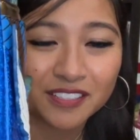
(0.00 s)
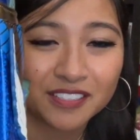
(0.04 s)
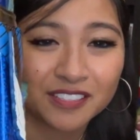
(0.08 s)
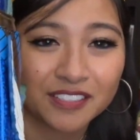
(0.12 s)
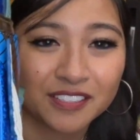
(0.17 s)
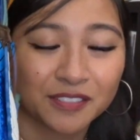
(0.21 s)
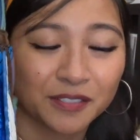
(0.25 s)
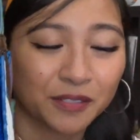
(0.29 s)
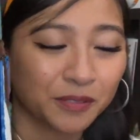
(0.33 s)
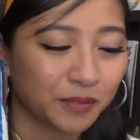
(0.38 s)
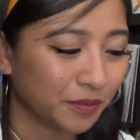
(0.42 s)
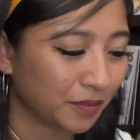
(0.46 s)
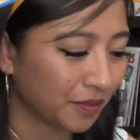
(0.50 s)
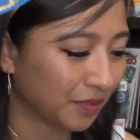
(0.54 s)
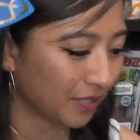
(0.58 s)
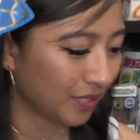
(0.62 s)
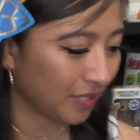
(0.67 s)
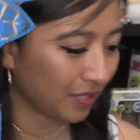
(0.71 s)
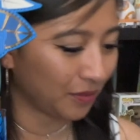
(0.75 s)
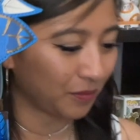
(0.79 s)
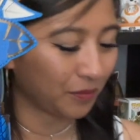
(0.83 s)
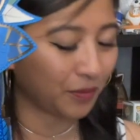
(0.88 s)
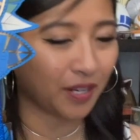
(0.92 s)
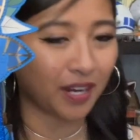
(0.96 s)
So
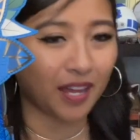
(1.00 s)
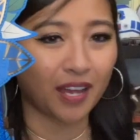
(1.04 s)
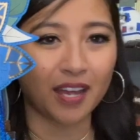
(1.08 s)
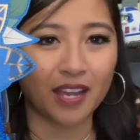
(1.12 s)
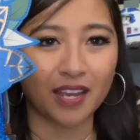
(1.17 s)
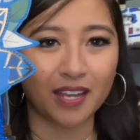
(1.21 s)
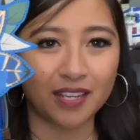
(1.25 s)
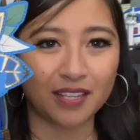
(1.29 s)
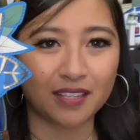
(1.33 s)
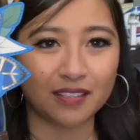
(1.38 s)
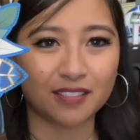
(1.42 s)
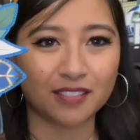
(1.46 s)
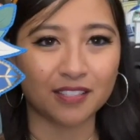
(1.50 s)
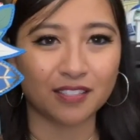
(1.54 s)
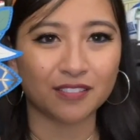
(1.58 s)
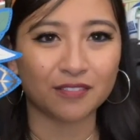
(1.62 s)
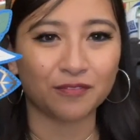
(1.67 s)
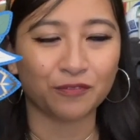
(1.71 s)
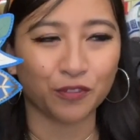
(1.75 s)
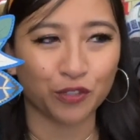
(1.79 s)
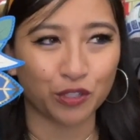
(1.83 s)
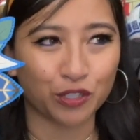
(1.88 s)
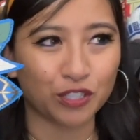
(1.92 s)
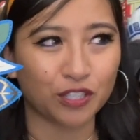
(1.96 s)
when I
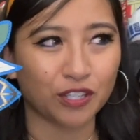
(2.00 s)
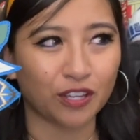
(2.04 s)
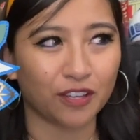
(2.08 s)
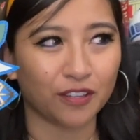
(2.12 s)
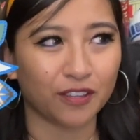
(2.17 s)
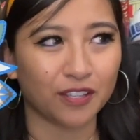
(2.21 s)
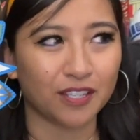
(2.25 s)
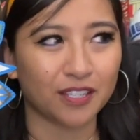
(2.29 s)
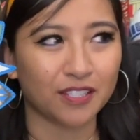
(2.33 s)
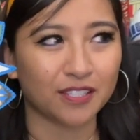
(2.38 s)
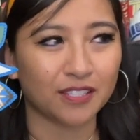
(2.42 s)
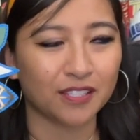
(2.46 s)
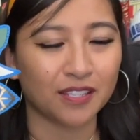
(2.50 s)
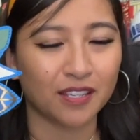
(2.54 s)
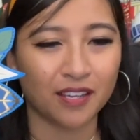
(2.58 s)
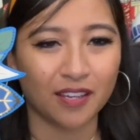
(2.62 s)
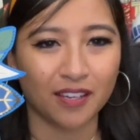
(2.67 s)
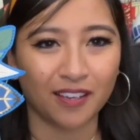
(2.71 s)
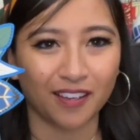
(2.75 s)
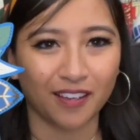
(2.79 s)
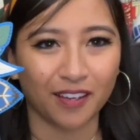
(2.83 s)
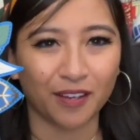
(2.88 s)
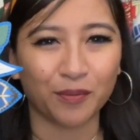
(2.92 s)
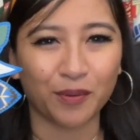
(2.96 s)
first saw this,
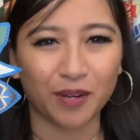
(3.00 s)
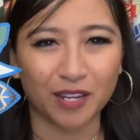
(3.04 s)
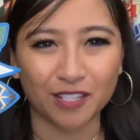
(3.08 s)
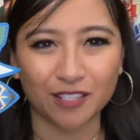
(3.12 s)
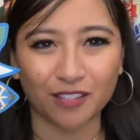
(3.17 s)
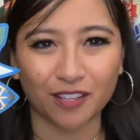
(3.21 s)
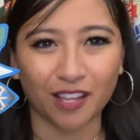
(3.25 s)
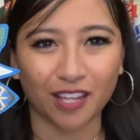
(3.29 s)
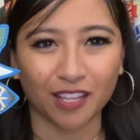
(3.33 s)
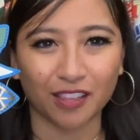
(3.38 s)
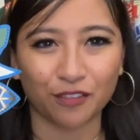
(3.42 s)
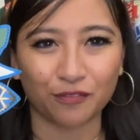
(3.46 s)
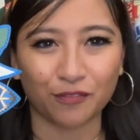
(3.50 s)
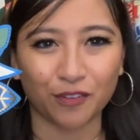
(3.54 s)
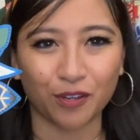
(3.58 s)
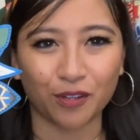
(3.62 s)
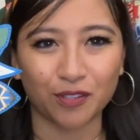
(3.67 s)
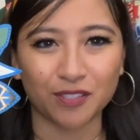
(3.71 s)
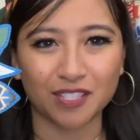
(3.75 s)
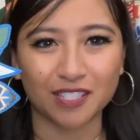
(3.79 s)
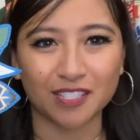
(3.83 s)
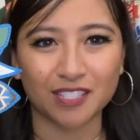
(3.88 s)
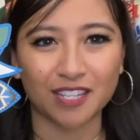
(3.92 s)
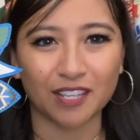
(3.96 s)
when I saw like the
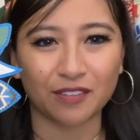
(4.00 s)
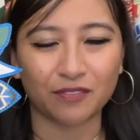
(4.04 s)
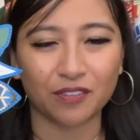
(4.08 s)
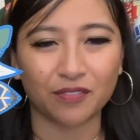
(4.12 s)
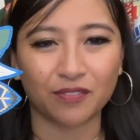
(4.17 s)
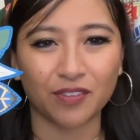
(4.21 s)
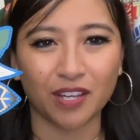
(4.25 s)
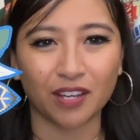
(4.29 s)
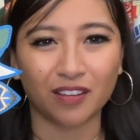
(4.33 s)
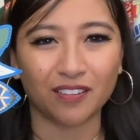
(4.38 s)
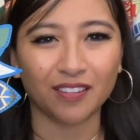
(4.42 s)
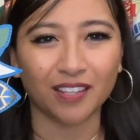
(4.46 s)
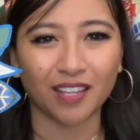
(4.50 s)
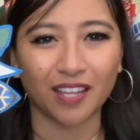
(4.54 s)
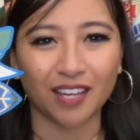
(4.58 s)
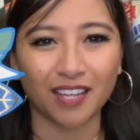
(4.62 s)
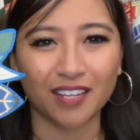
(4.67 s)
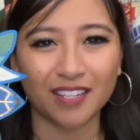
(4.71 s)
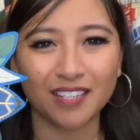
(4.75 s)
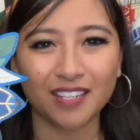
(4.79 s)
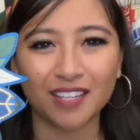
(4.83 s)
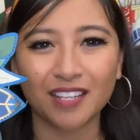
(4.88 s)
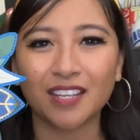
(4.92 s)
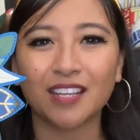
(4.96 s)
photos and stuff of it
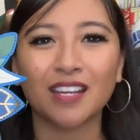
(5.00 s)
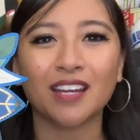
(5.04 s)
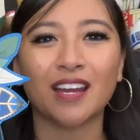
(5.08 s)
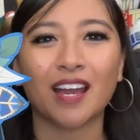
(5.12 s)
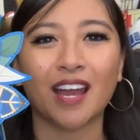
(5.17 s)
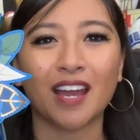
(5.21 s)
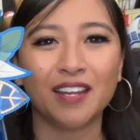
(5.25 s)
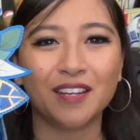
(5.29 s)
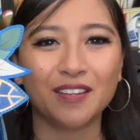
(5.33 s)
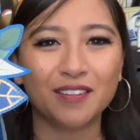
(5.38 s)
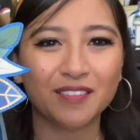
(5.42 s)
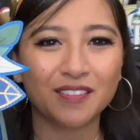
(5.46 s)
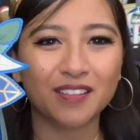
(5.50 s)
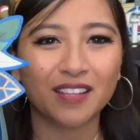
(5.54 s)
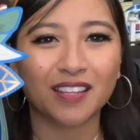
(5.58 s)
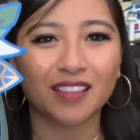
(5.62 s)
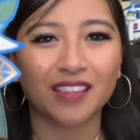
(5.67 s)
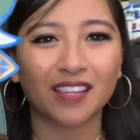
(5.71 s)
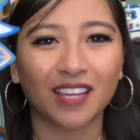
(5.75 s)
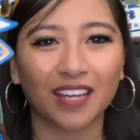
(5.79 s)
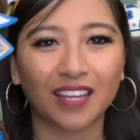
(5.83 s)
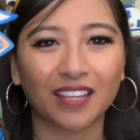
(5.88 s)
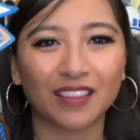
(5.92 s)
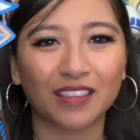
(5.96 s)
online, I knew that
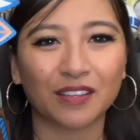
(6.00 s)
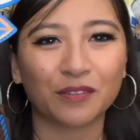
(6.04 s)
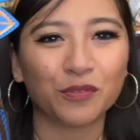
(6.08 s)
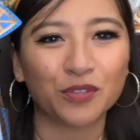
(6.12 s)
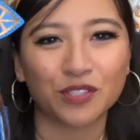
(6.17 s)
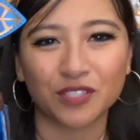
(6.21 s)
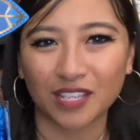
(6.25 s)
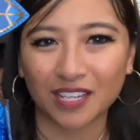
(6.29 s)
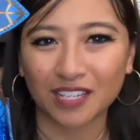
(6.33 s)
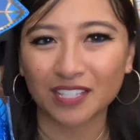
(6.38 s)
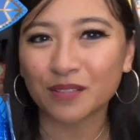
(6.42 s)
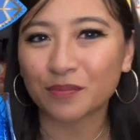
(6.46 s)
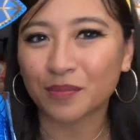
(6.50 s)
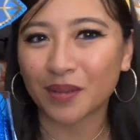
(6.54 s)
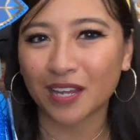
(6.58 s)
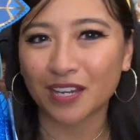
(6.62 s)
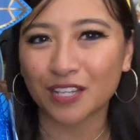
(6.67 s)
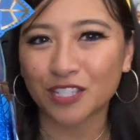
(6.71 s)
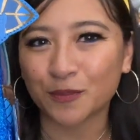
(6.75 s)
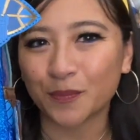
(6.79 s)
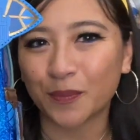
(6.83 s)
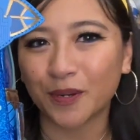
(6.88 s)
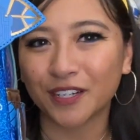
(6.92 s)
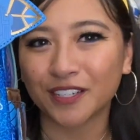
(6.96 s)
like there was like some kind
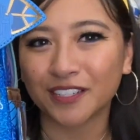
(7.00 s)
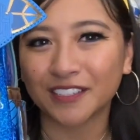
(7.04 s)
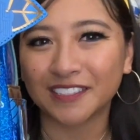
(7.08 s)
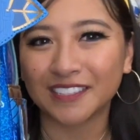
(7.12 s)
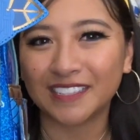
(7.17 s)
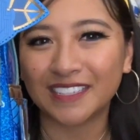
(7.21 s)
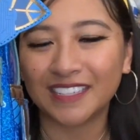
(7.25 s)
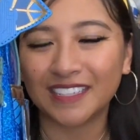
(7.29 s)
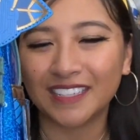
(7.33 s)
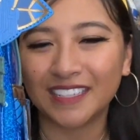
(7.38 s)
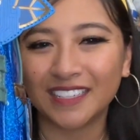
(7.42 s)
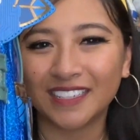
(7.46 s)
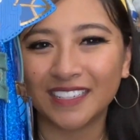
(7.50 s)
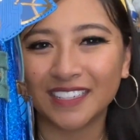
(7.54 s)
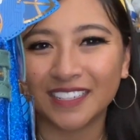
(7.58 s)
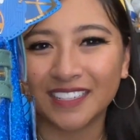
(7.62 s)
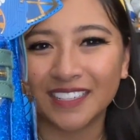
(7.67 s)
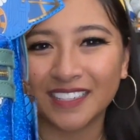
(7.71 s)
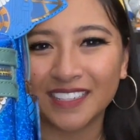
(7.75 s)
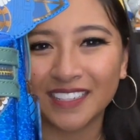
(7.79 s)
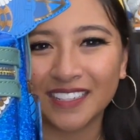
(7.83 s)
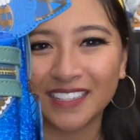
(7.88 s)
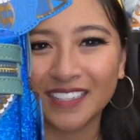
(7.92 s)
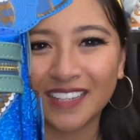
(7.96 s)
of sparkly
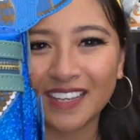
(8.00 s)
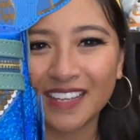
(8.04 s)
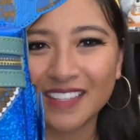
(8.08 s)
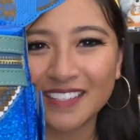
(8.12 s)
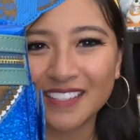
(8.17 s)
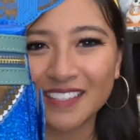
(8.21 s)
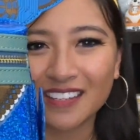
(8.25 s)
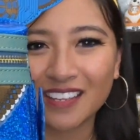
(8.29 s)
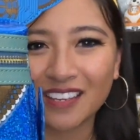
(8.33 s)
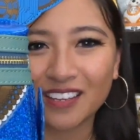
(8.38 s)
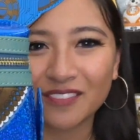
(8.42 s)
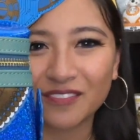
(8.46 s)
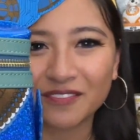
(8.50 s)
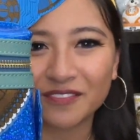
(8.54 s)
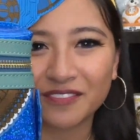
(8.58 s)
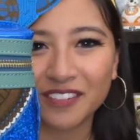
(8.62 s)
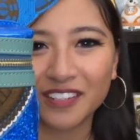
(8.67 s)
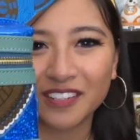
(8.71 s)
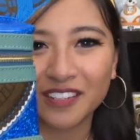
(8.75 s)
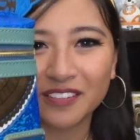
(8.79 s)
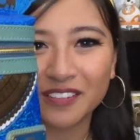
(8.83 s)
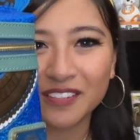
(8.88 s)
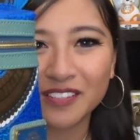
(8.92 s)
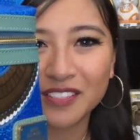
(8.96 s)
and stuff, you
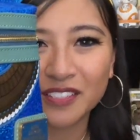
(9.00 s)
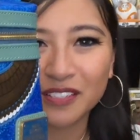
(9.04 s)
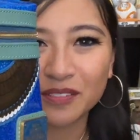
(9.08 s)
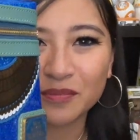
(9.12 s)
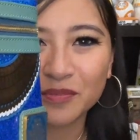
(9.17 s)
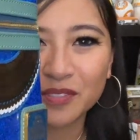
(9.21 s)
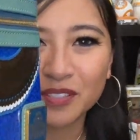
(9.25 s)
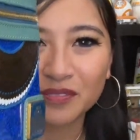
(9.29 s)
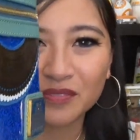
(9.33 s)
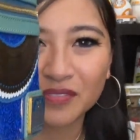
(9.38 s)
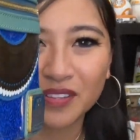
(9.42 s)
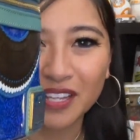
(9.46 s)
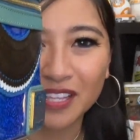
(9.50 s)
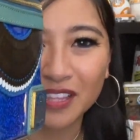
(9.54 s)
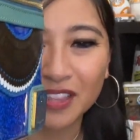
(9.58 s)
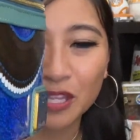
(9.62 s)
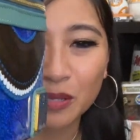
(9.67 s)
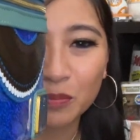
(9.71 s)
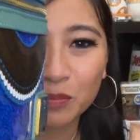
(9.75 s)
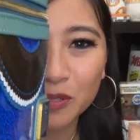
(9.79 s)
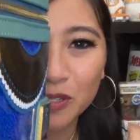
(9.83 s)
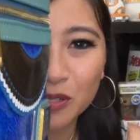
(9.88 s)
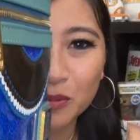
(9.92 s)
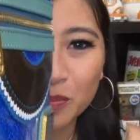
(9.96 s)
know, in terms of like the
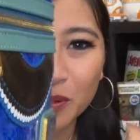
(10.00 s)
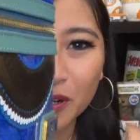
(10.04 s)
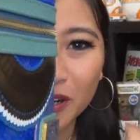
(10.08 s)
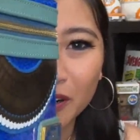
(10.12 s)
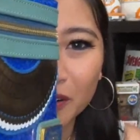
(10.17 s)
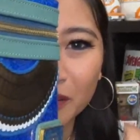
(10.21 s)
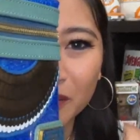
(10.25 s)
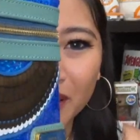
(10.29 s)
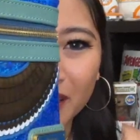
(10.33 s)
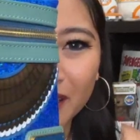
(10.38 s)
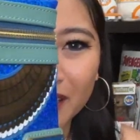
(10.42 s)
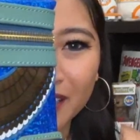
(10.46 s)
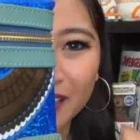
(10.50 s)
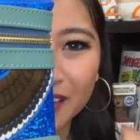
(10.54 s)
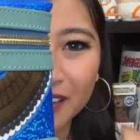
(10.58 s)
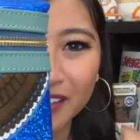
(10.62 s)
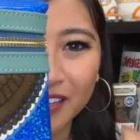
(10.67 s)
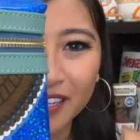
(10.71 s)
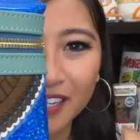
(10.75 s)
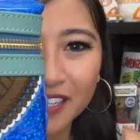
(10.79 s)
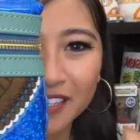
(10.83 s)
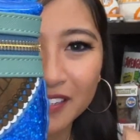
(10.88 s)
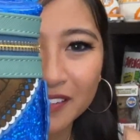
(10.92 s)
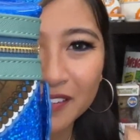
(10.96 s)
blue part right here,
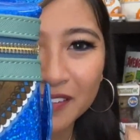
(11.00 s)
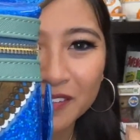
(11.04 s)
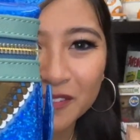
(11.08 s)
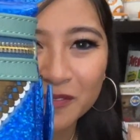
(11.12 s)
right?